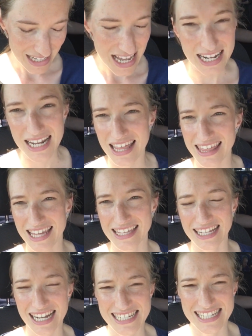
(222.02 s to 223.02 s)
Another thing
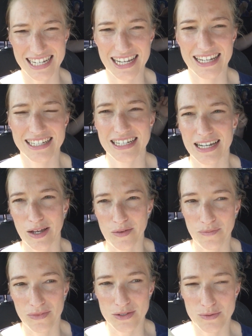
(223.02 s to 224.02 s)
that I did,
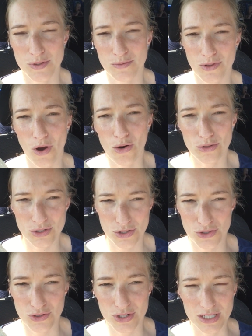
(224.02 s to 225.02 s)
this was with older
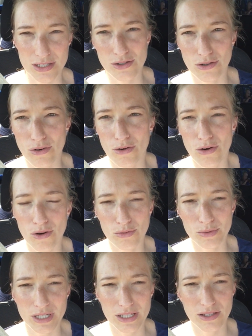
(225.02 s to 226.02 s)
students or
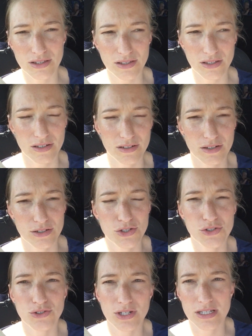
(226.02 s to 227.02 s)
with
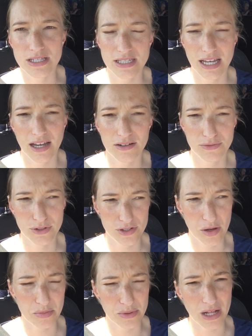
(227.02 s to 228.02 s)
students that, for
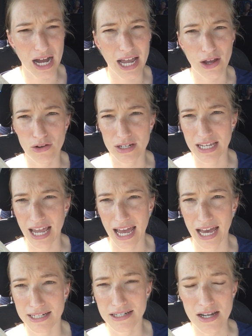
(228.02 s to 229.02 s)
example, I only
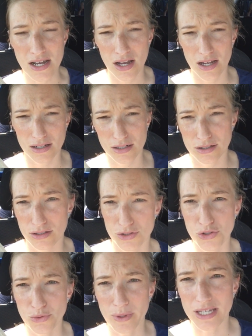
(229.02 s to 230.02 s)
had
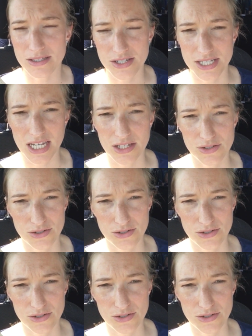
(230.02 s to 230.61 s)
2 weeks to teach.